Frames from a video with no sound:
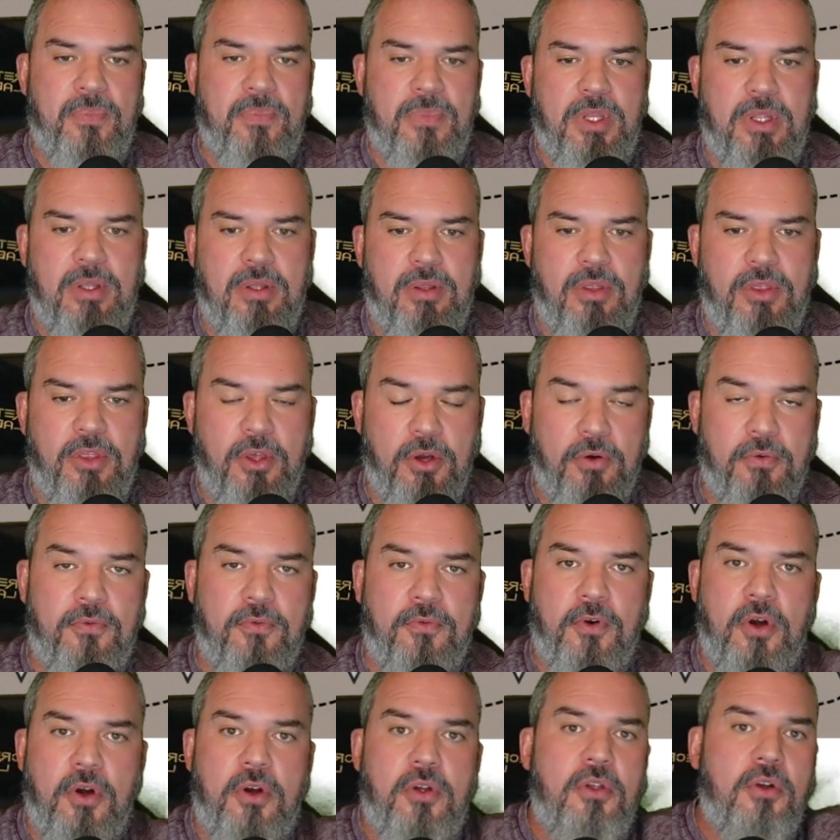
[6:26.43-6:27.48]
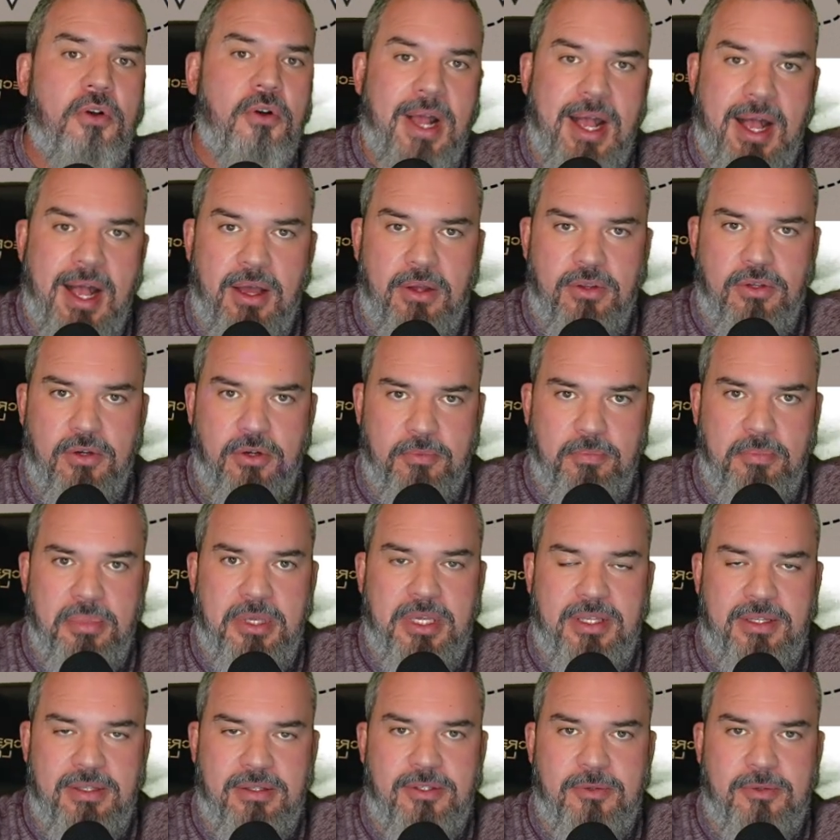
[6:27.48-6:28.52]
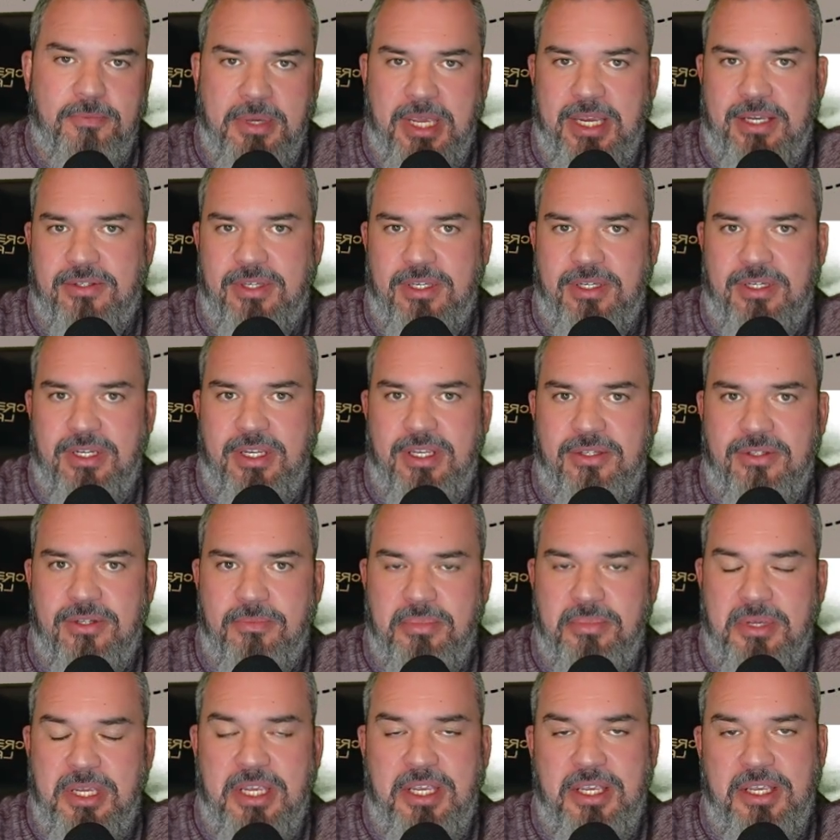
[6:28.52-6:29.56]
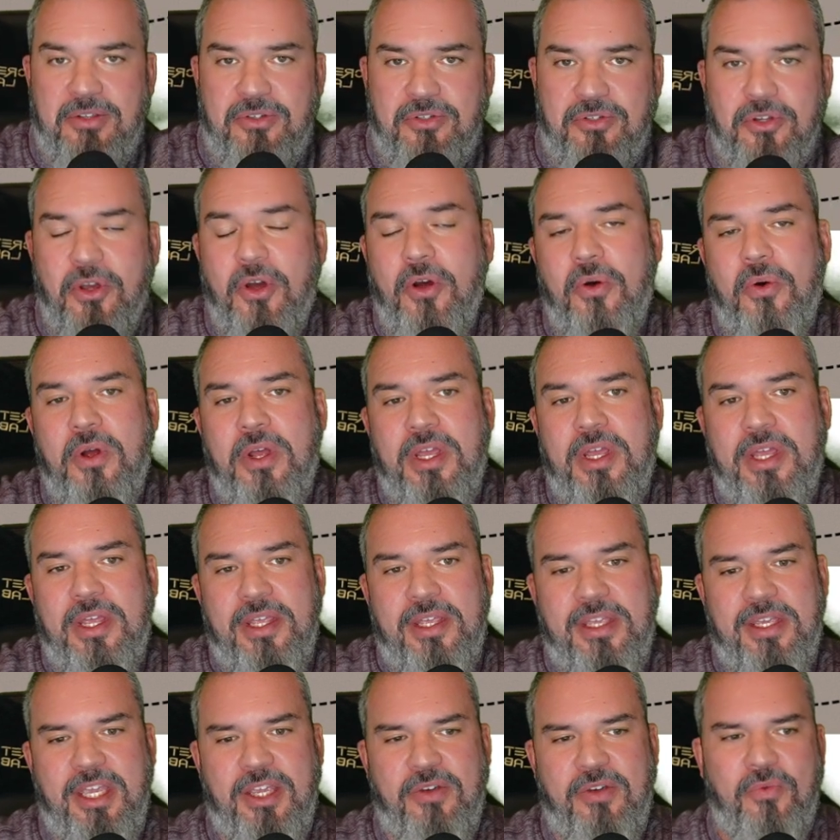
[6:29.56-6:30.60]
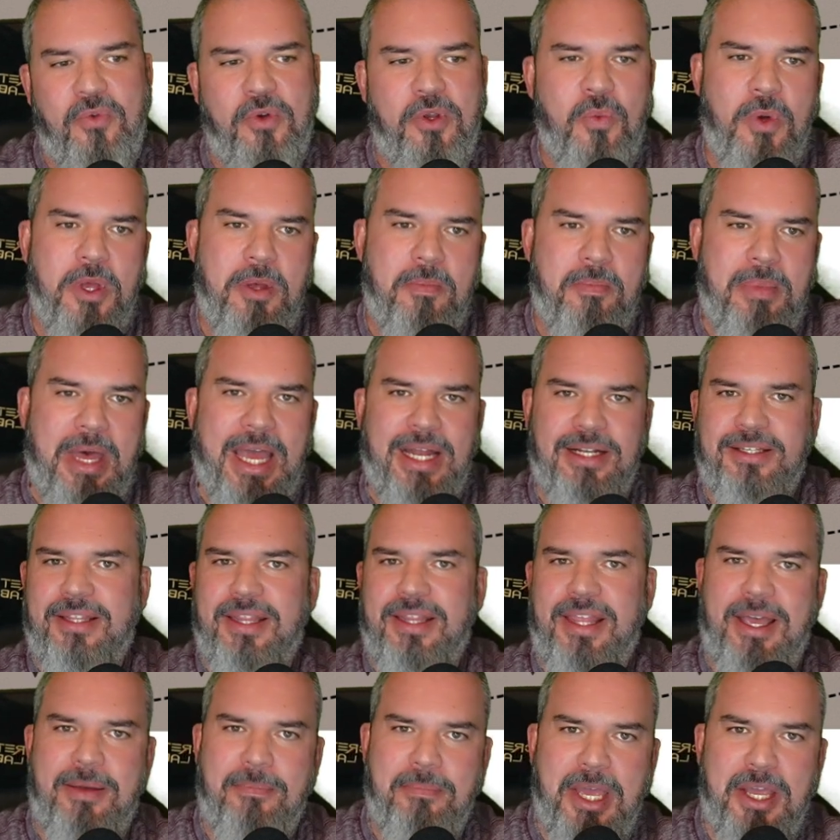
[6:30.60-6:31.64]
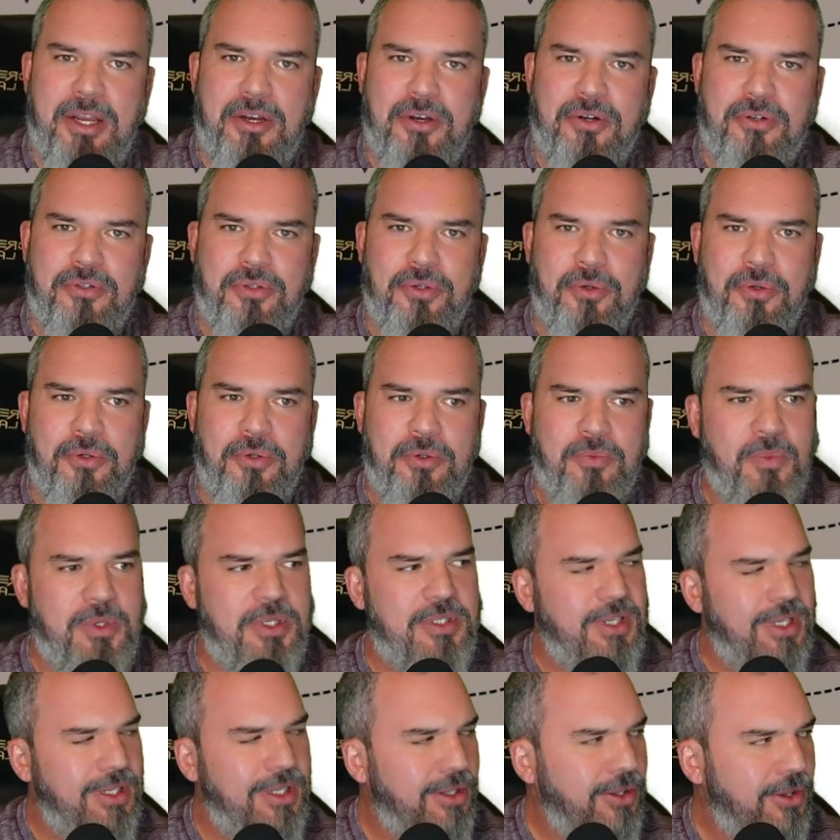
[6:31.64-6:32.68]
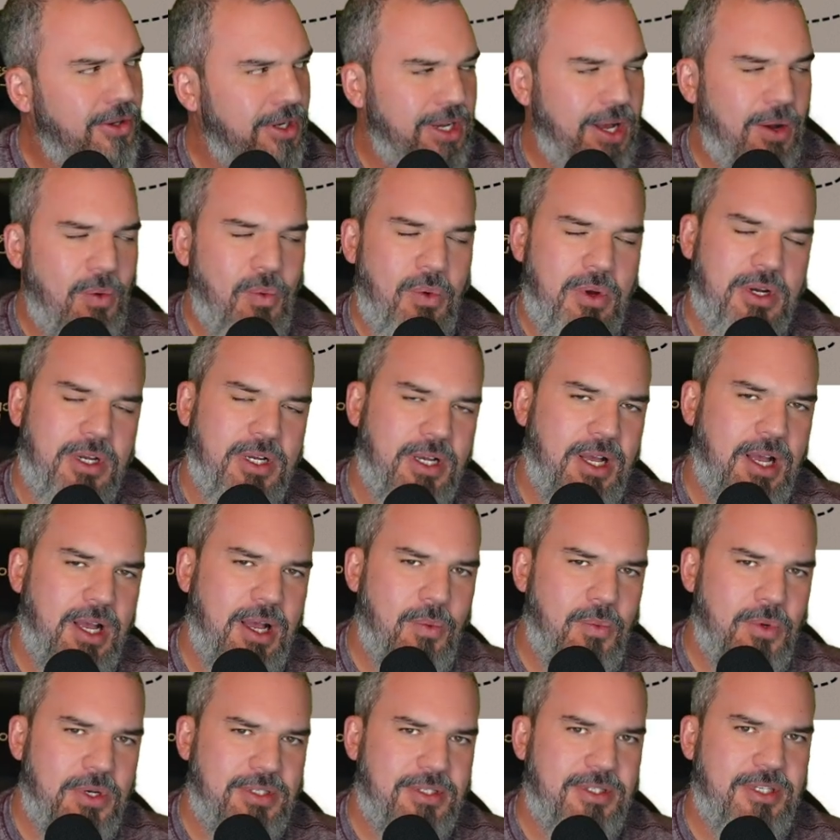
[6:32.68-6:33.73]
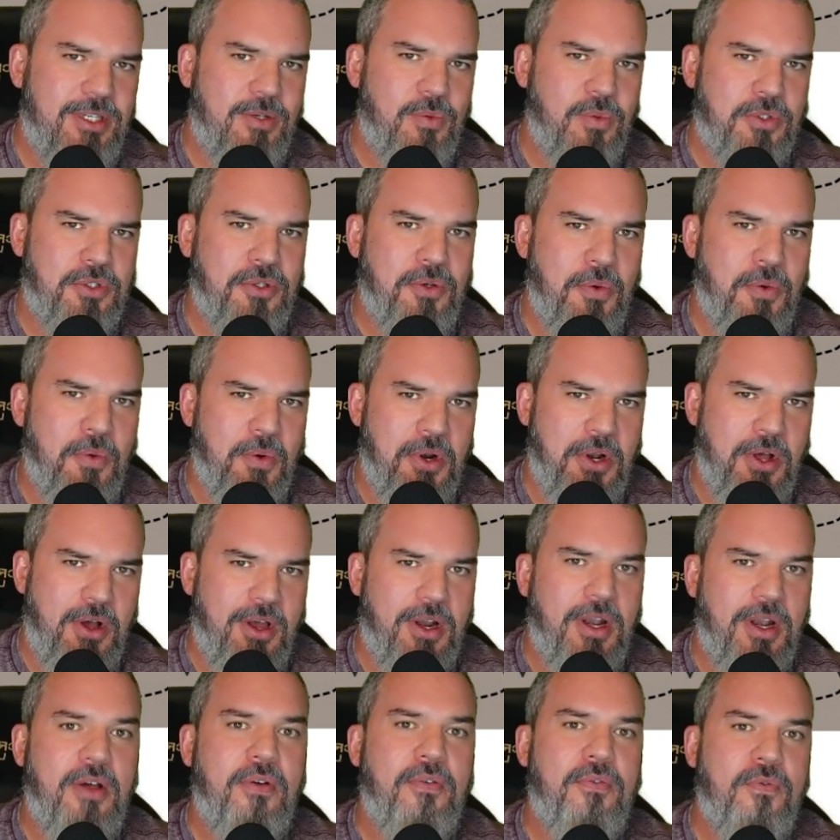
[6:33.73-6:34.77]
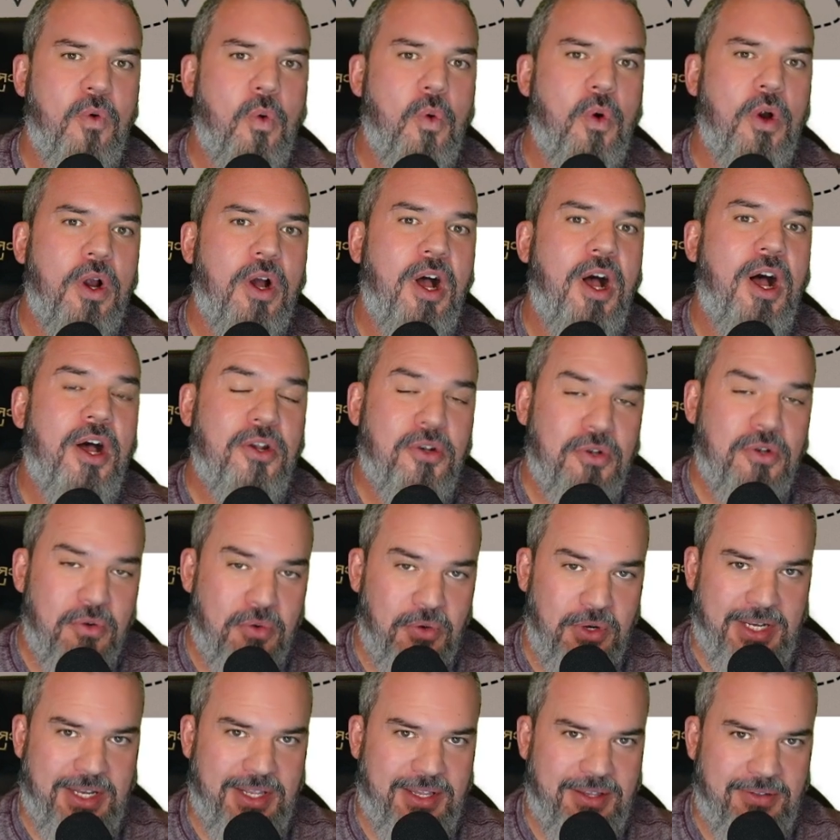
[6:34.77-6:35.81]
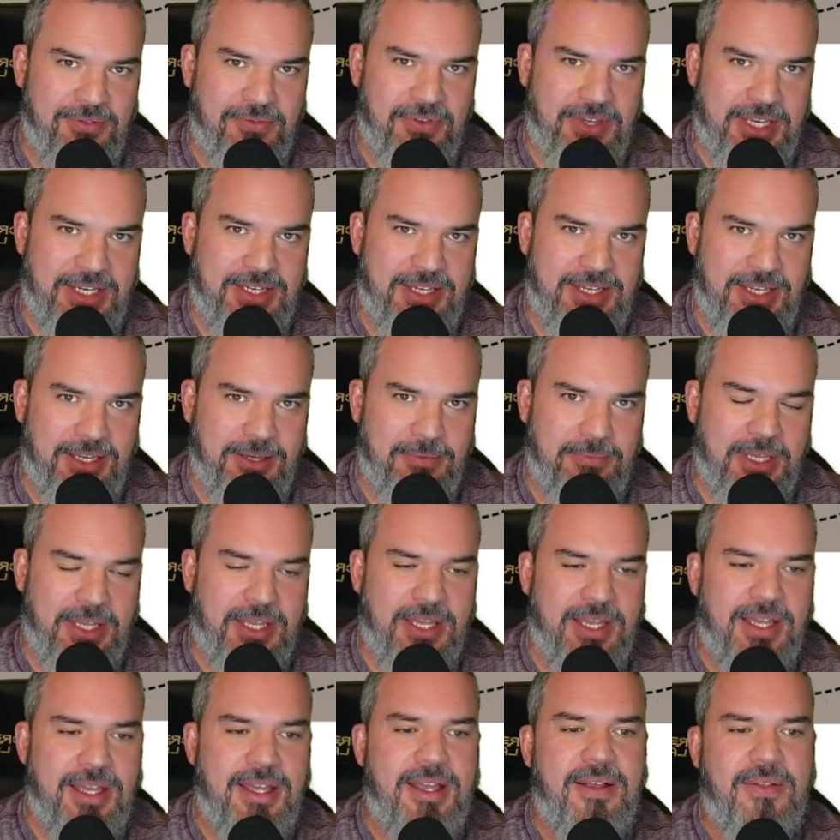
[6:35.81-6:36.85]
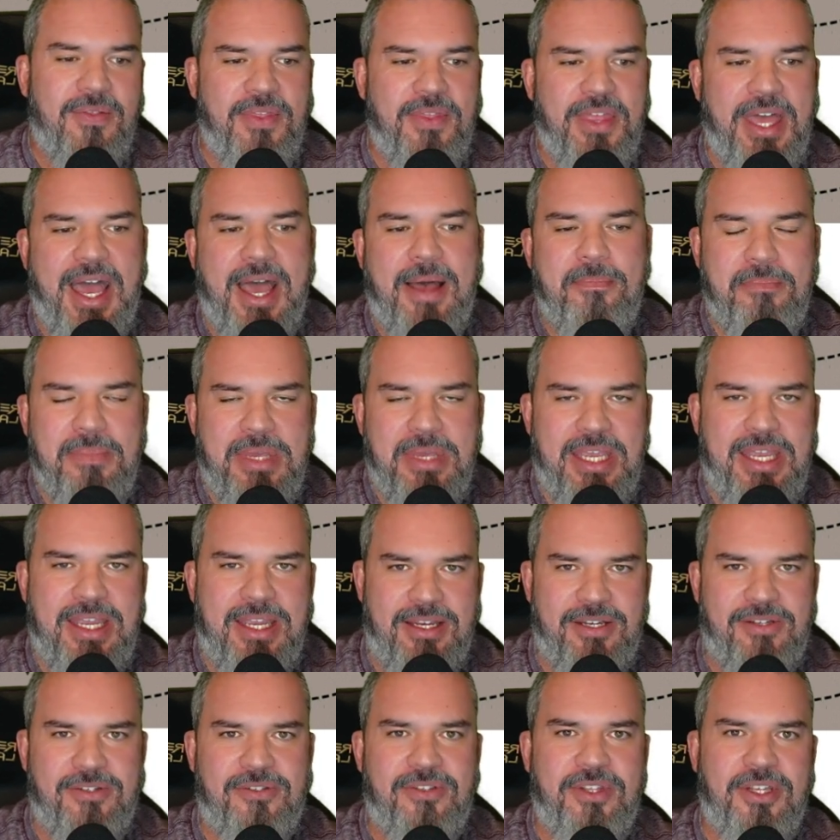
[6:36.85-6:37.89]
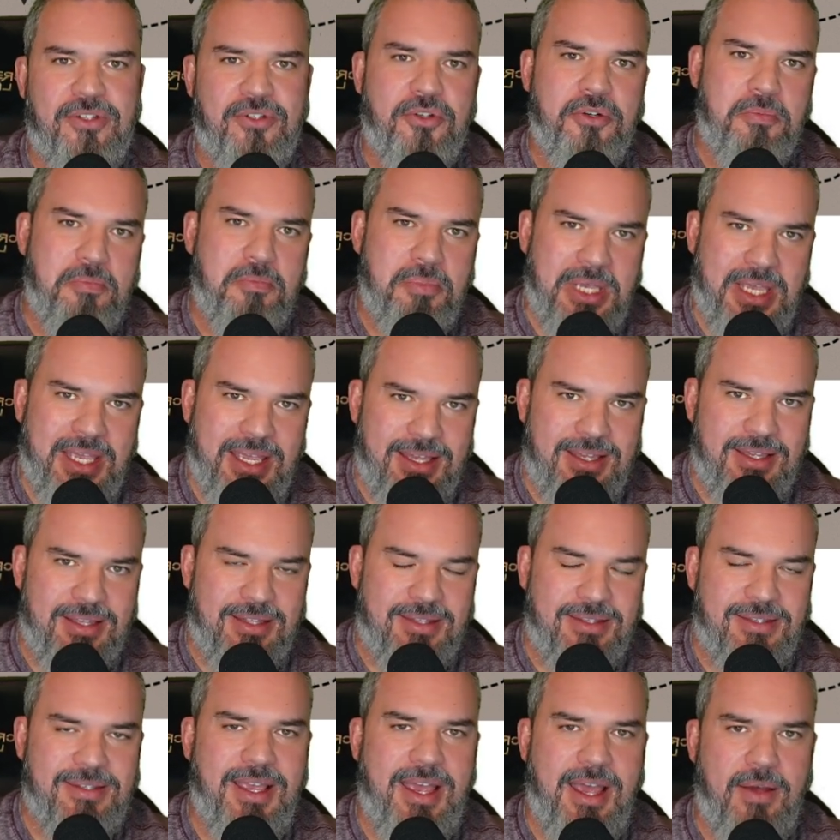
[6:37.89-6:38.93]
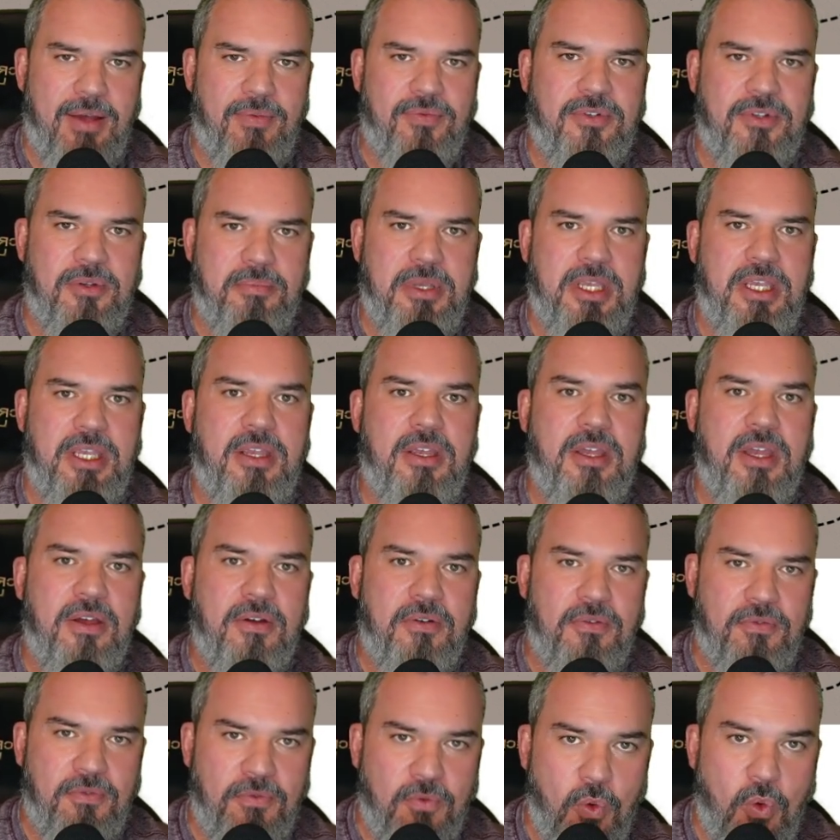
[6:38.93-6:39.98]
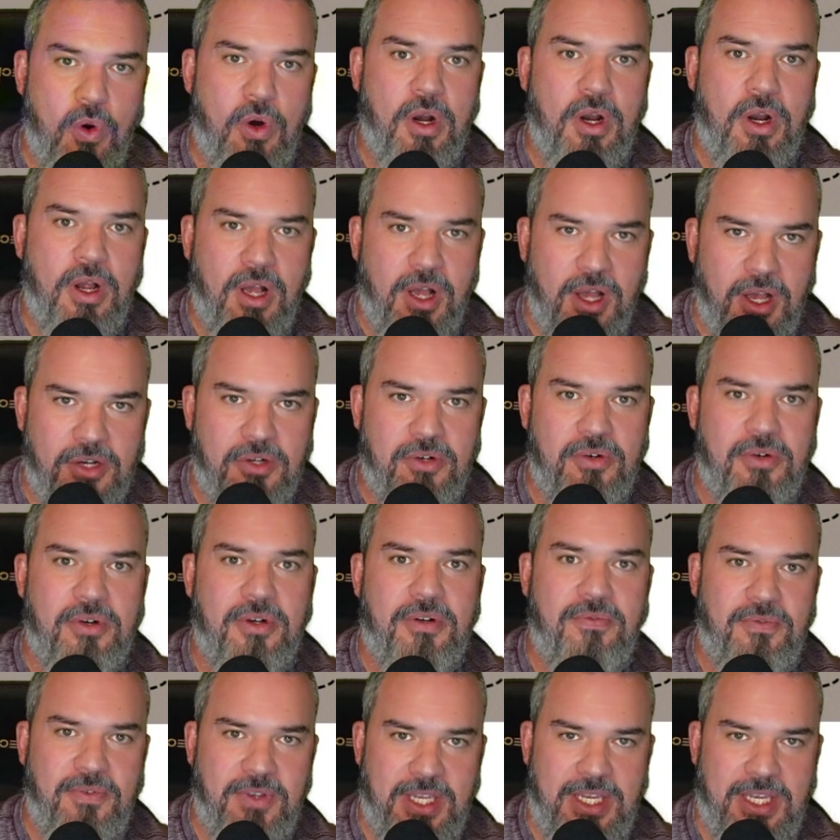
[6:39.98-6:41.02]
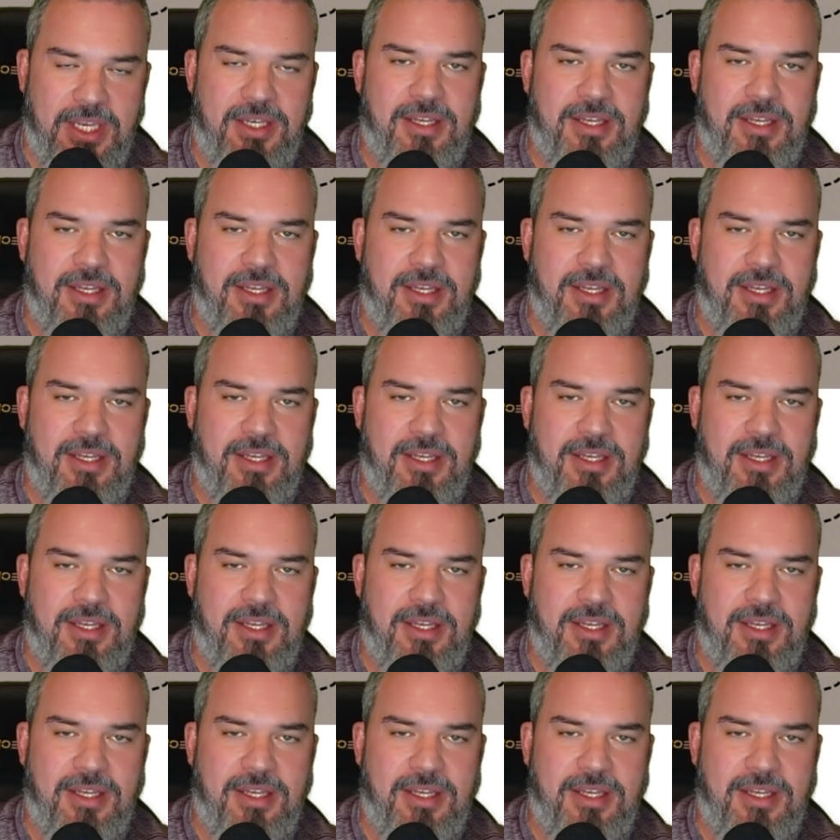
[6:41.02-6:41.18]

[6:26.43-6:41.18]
the further out your pin spacing needs to be. So if we went back to that measure tool and we said, look, I want to see what's going on 400 feet deep. That means that your pins have to be 400 feet